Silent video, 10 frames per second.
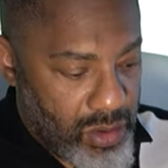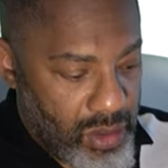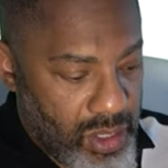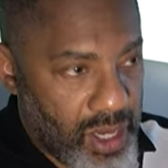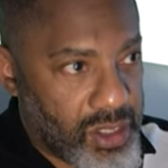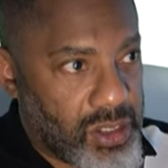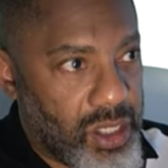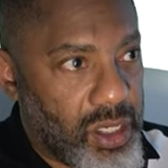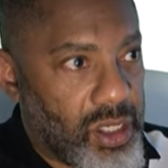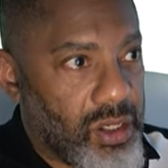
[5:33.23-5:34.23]

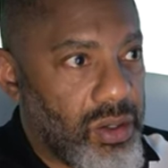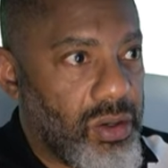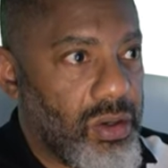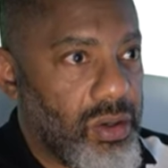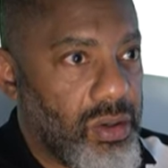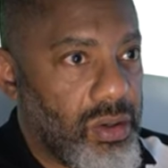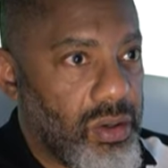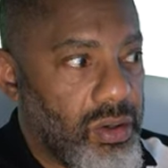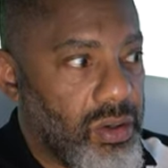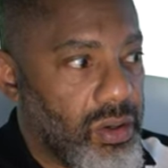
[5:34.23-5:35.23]
19.
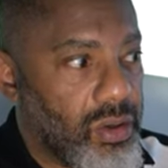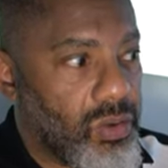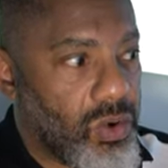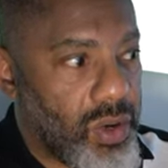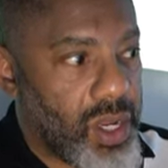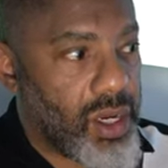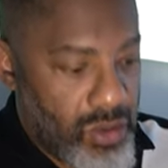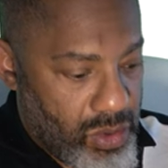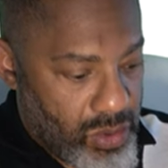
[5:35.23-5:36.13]
Great.